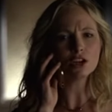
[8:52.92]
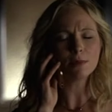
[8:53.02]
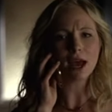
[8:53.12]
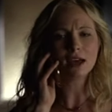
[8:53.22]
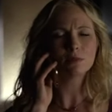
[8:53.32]
I call
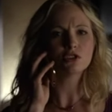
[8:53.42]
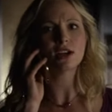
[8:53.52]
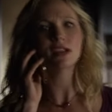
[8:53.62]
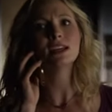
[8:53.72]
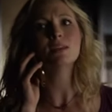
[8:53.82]
you back? I'm
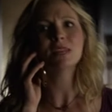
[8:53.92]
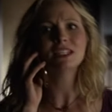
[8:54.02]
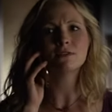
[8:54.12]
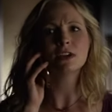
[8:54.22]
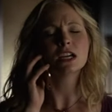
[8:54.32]
trying to get a
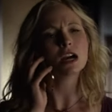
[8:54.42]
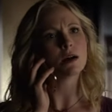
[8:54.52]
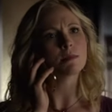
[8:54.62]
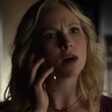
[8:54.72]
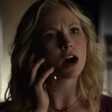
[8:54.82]
piece of
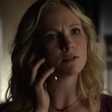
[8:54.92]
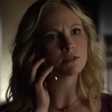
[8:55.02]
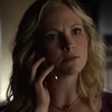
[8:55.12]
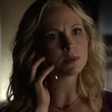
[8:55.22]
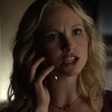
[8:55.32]
gum
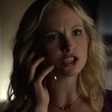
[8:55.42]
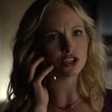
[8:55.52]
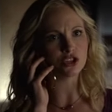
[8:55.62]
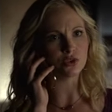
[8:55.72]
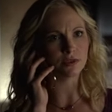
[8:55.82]
off of my
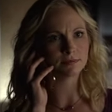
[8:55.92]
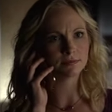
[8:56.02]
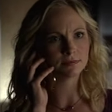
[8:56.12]
shoe.